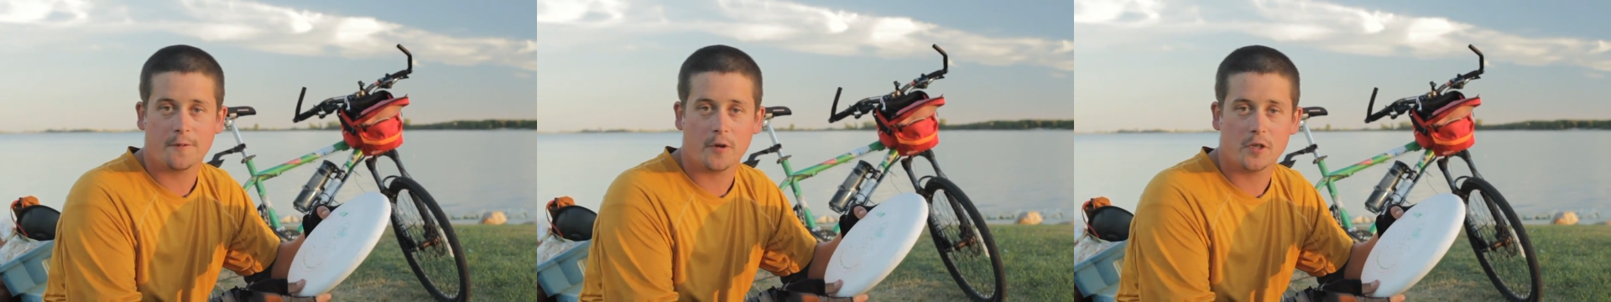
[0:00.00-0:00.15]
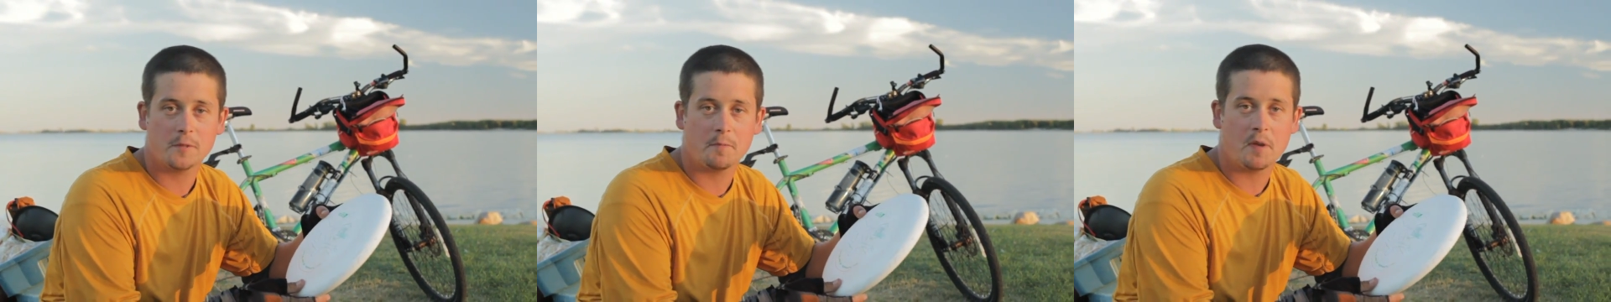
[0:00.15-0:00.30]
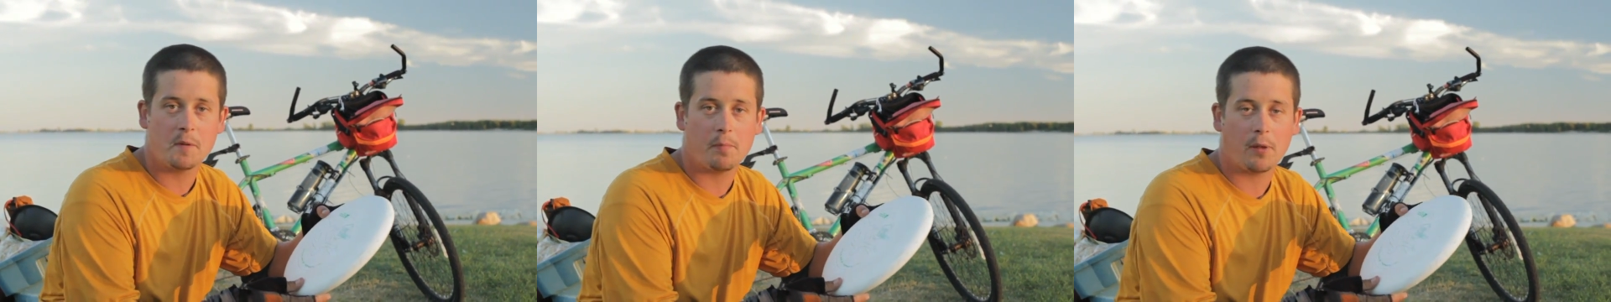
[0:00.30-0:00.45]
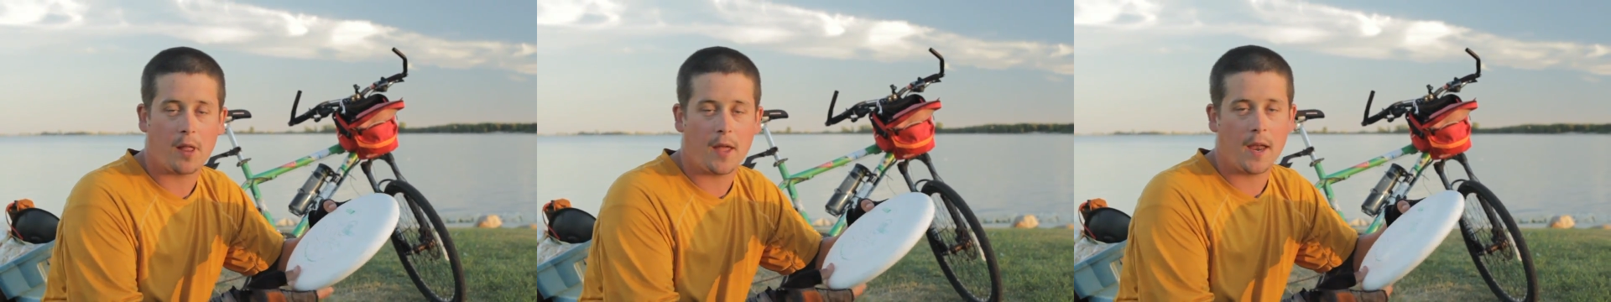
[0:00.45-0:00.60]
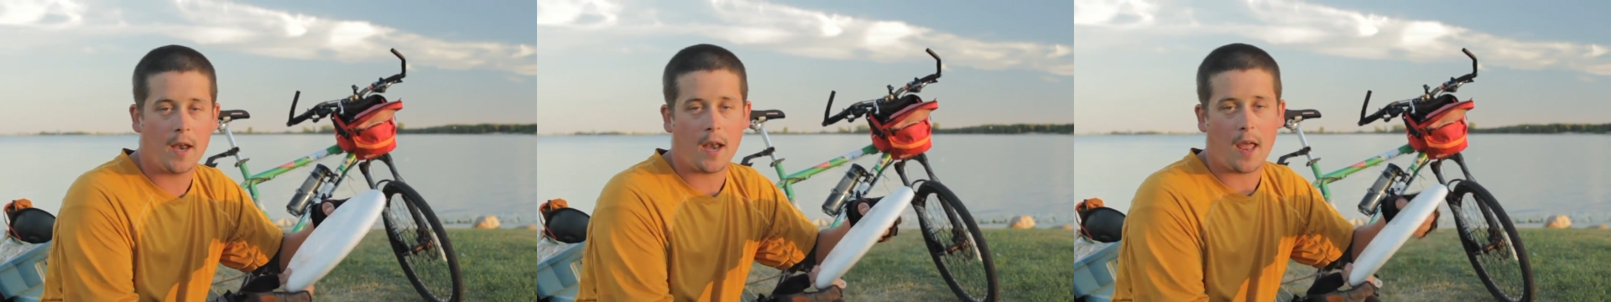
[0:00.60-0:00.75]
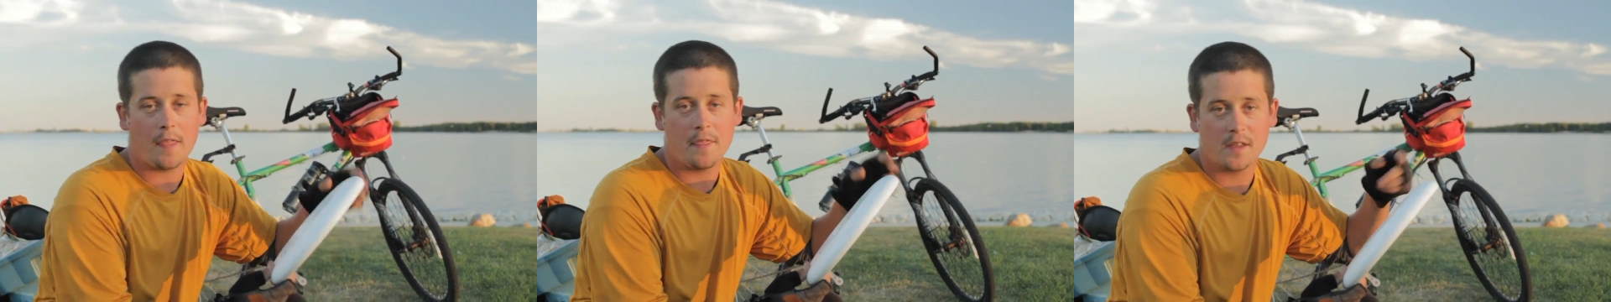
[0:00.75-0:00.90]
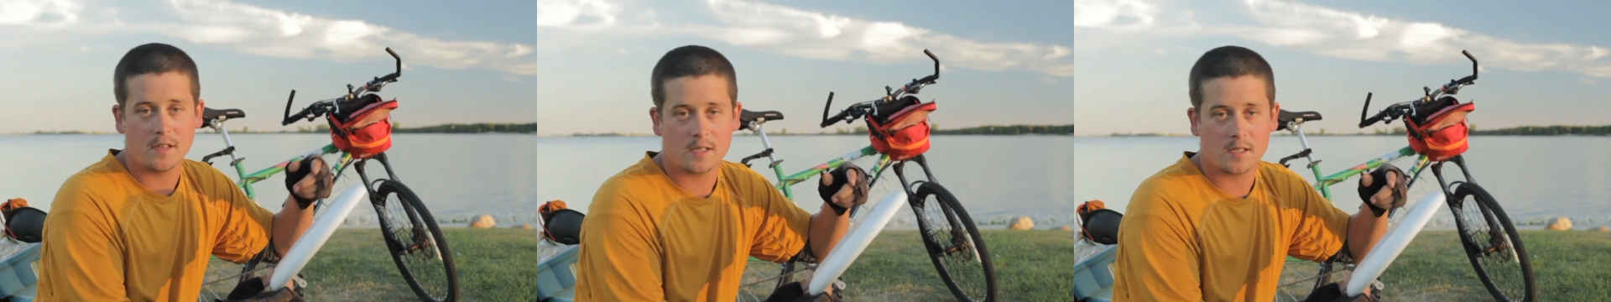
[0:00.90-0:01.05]
Frisbee Plate,
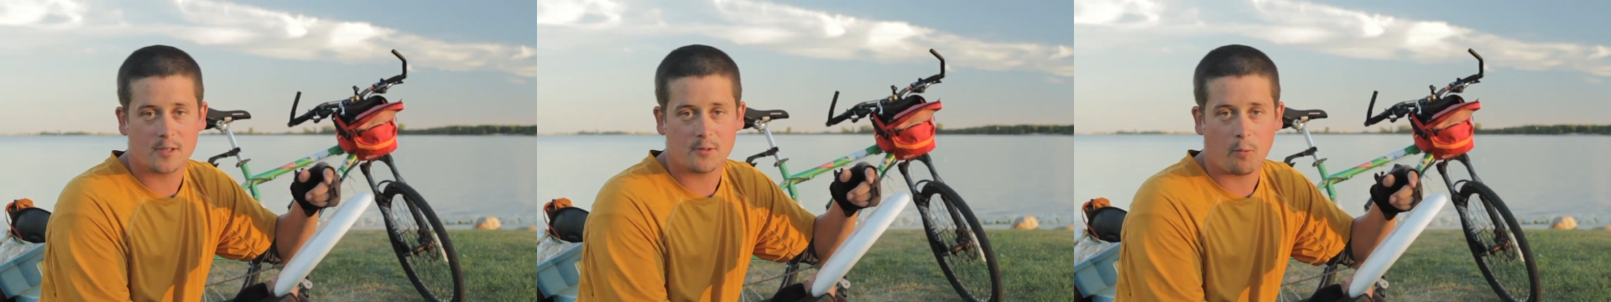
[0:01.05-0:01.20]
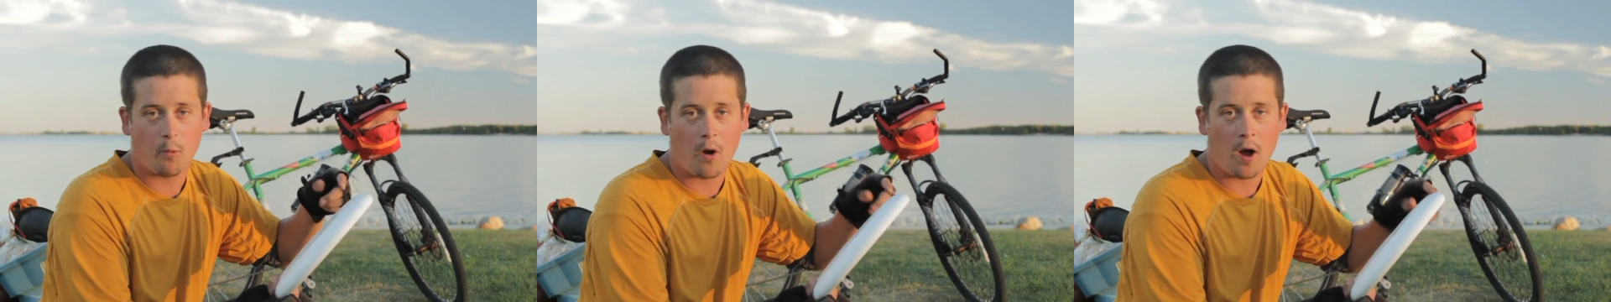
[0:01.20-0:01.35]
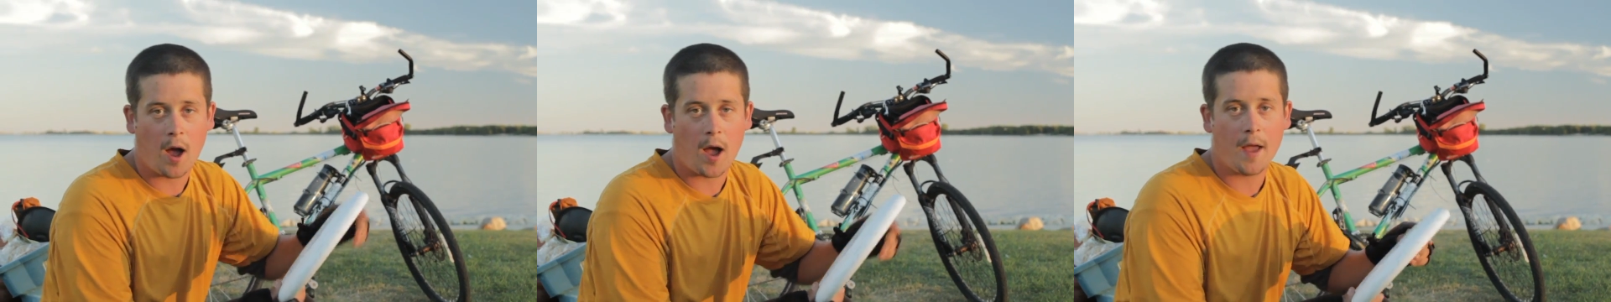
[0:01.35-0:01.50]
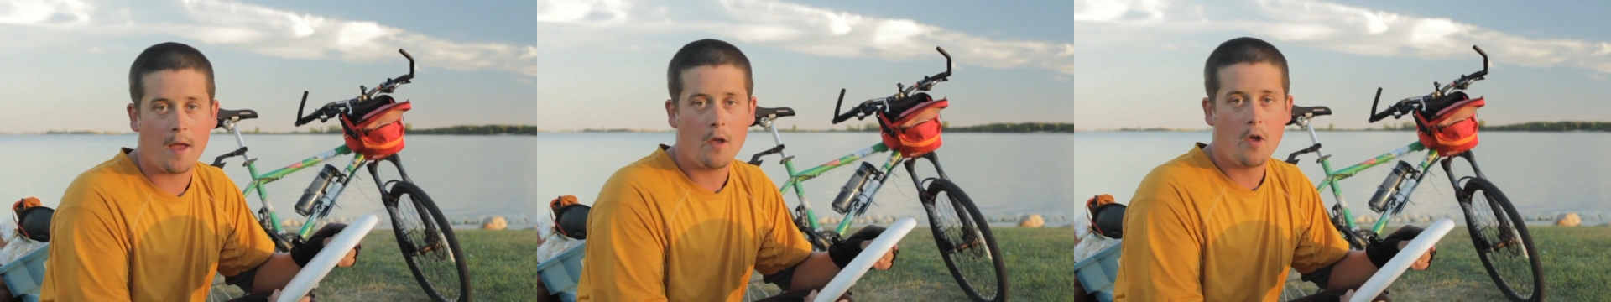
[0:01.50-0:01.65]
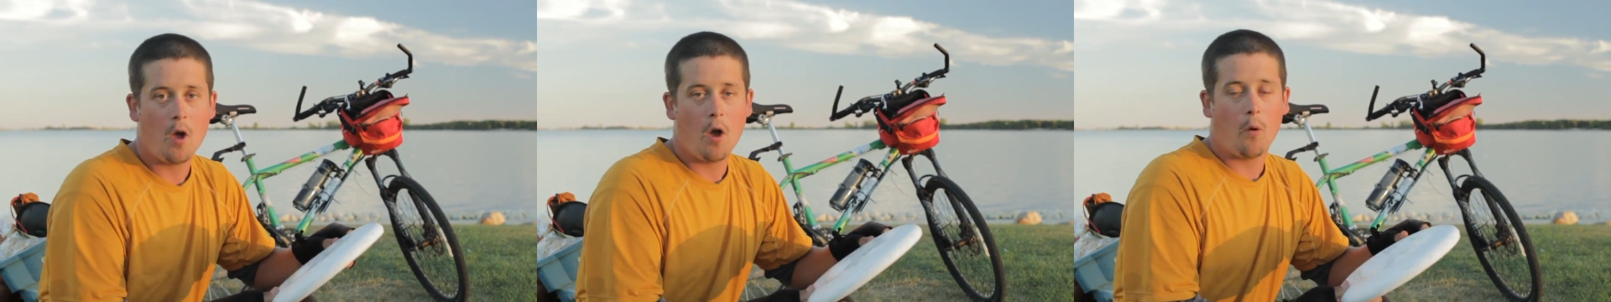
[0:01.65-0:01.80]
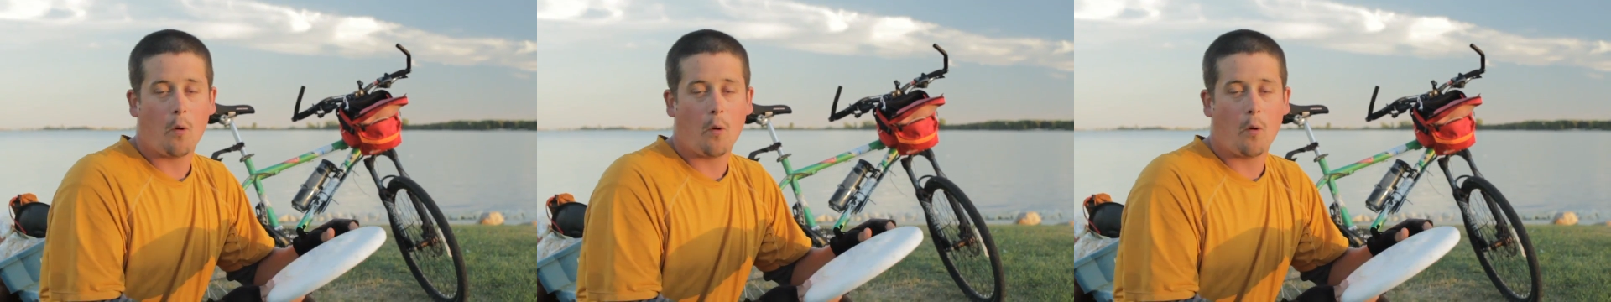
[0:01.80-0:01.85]
and this is why.